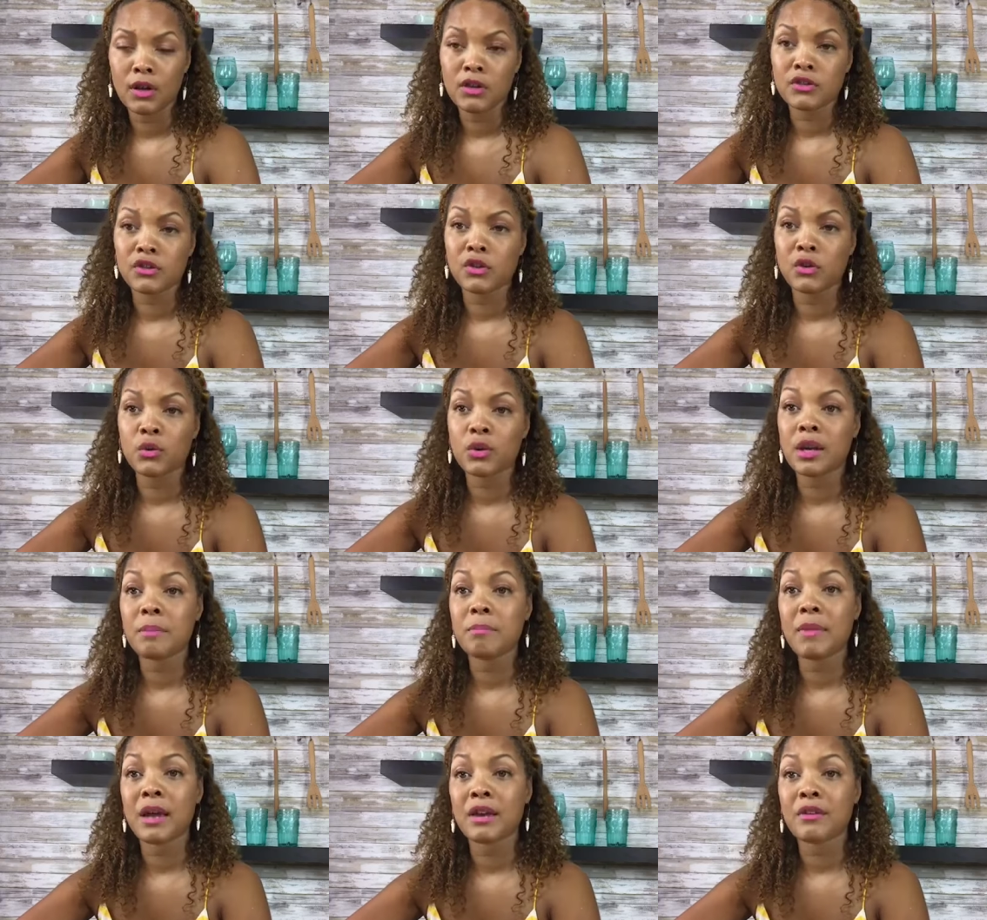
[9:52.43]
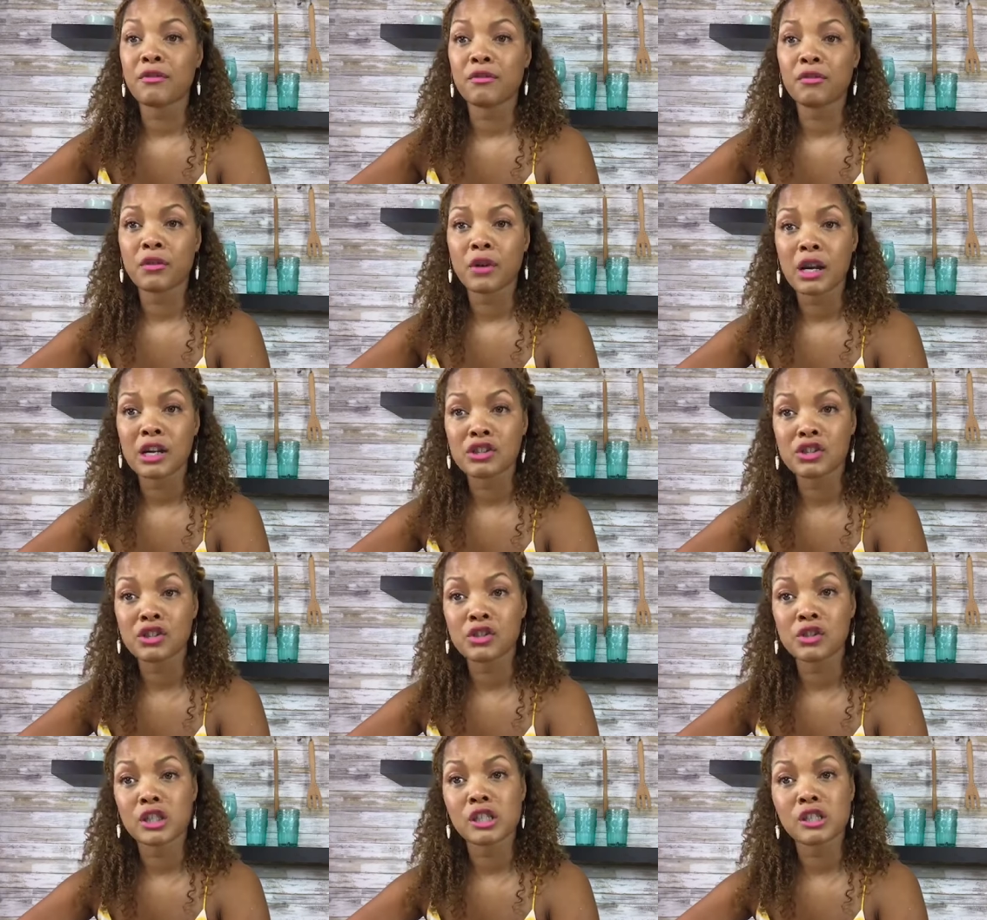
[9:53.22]
So you can make
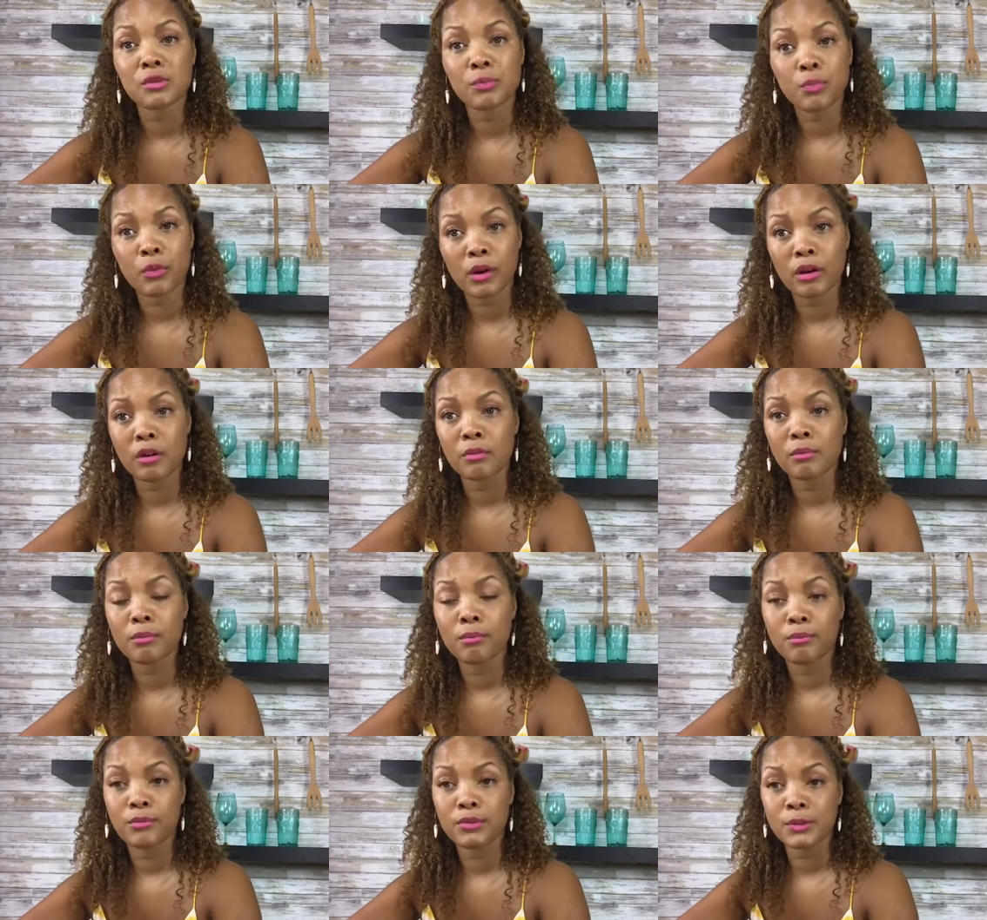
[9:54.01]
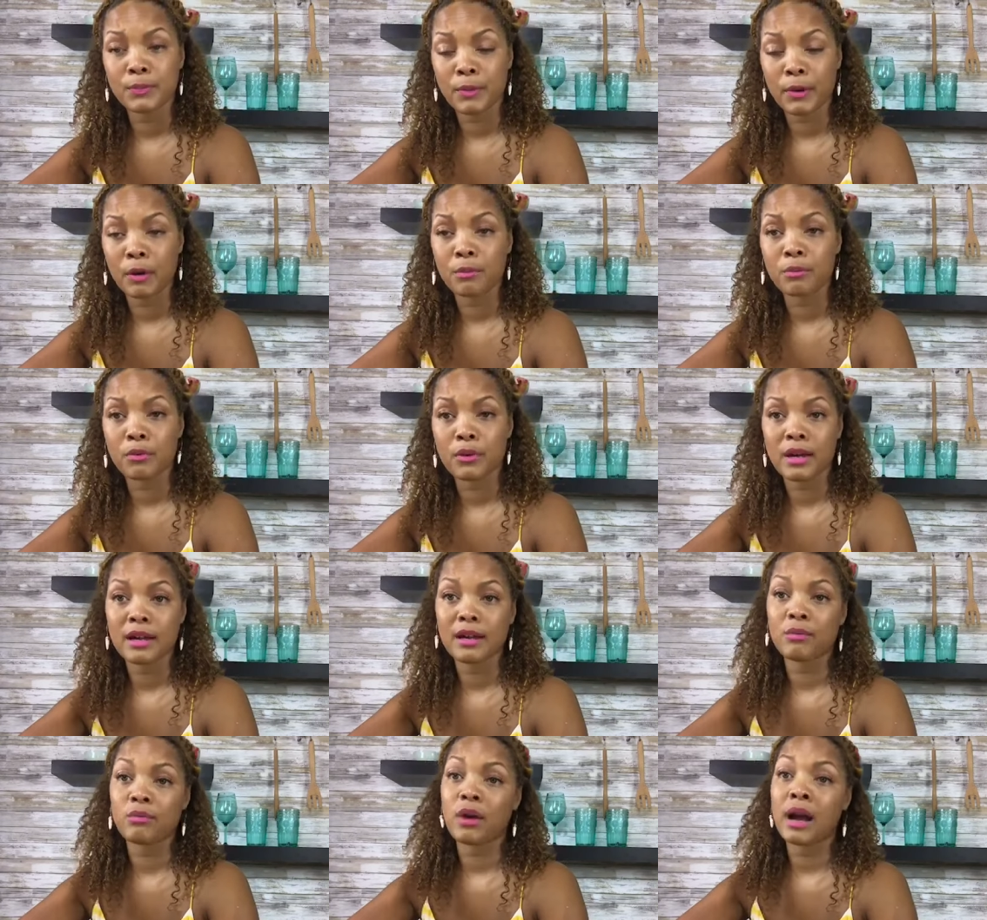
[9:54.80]
fresh spelt, spelt
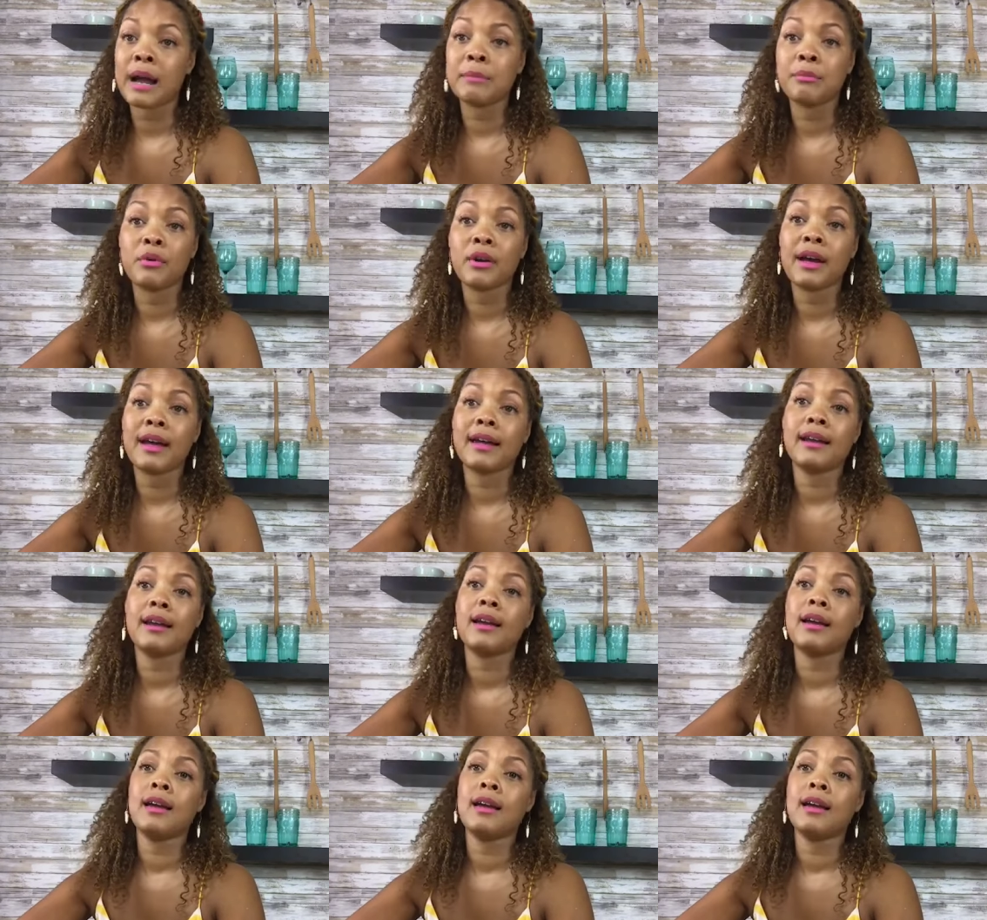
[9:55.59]
bread, rye bread